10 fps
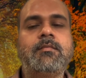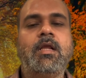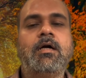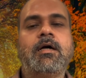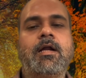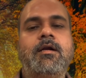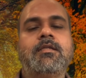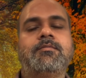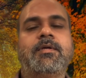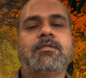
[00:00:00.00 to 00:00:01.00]
Karan is
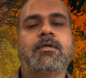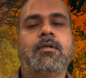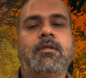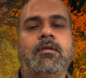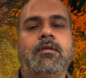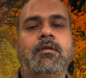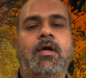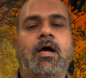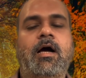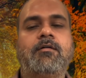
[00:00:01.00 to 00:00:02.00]
basically
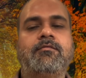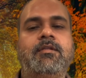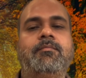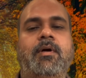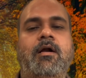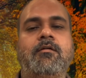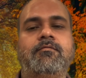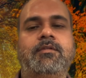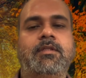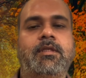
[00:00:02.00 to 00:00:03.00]
half the part of
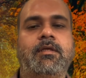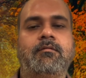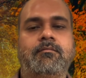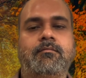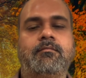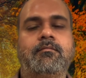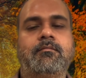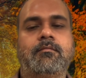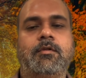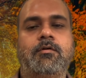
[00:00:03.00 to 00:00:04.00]
Tithi.
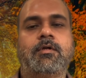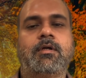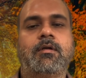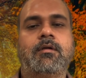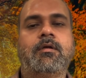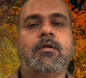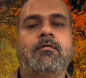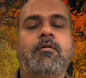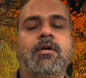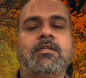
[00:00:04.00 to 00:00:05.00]
Okay.
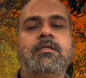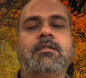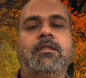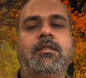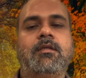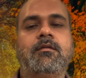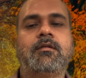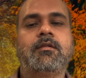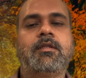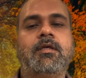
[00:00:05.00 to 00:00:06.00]
What is a Tithi?
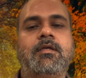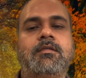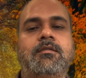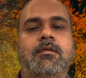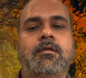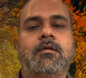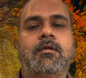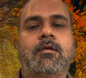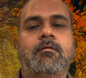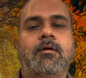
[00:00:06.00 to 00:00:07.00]
Tithi is
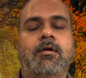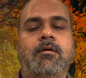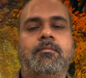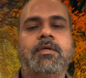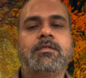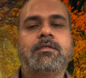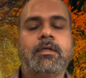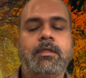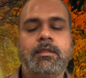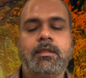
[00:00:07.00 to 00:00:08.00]

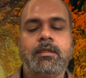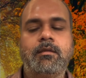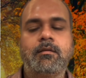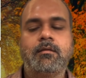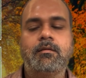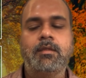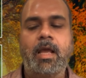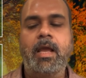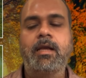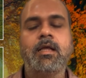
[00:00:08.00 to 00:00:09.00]
basically the
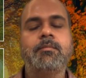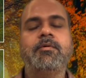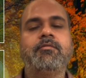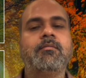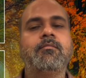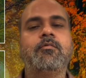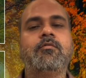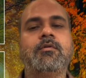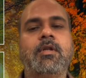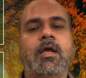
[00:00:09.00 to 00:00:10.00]
angle between
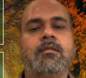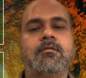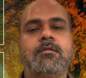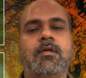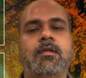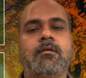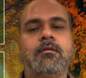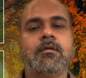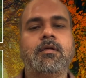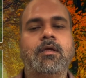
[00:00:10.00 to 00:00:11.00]
moon and sun
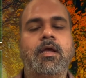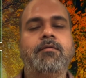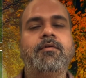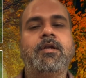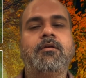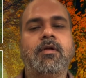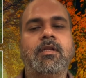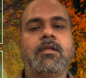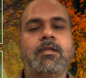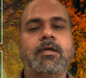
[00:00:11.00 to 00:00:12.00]
every
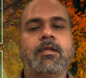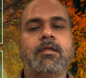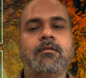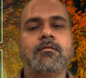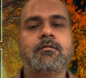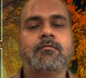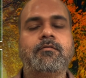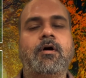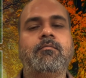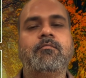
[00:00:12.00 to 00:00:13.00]
12 degrees
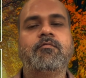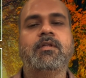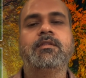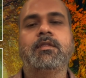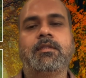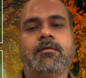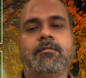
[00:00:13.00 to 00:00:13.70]
form one Tithi.